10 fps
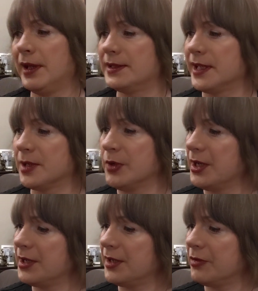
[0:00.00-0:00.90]
it's like I'm
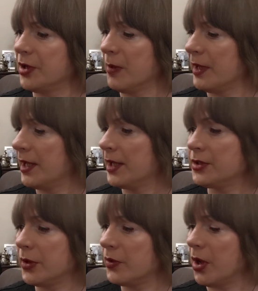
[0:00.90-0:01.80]
reading a different comic and I
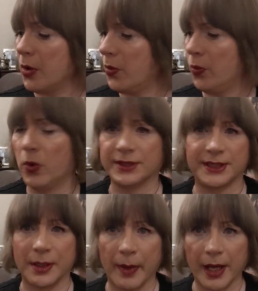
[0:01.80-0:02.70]
don't know what
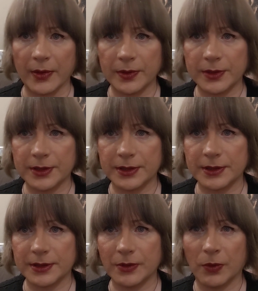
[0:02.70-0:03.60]
it's about,
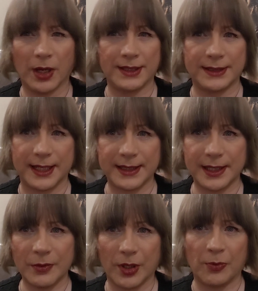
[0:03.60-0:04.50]
what it's set
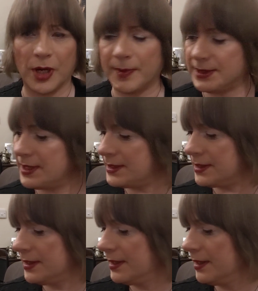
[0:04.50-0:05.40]
in, what the premise
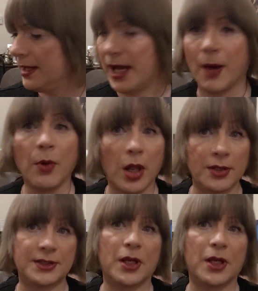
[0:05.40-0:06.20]
is. I'm lost,